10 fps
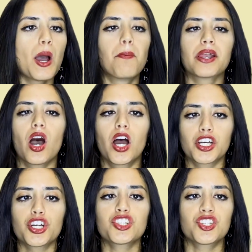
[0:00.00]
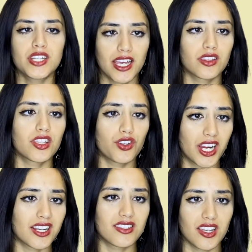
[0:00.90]
but understand the
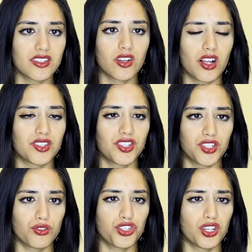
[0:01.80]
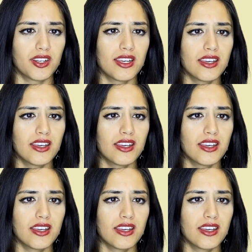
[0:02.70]
United States Constitution.